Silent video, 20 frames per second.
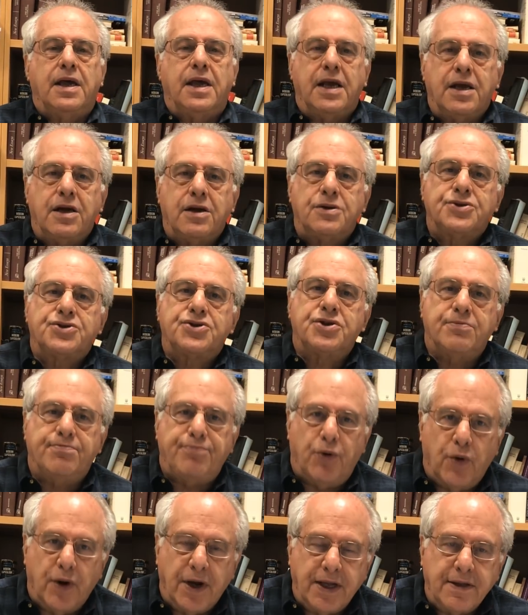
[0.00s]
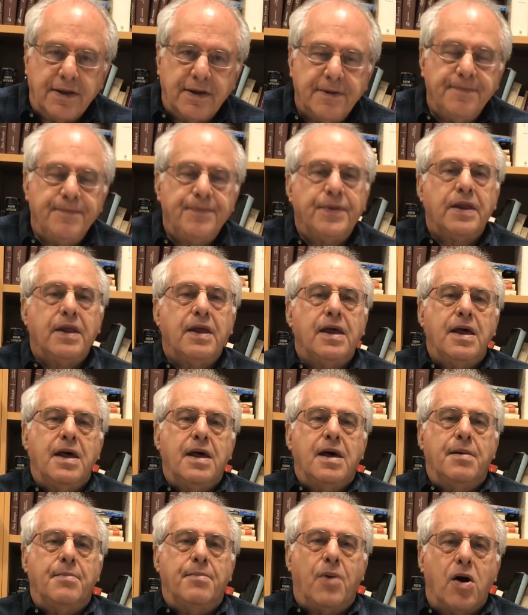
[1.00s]
Here's the point.
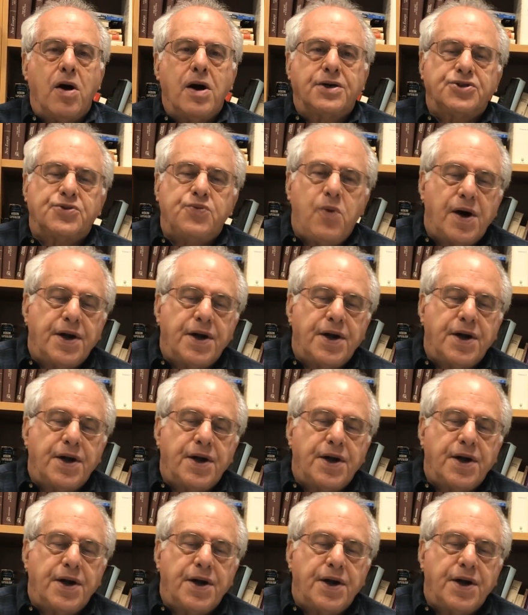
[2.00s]
Marx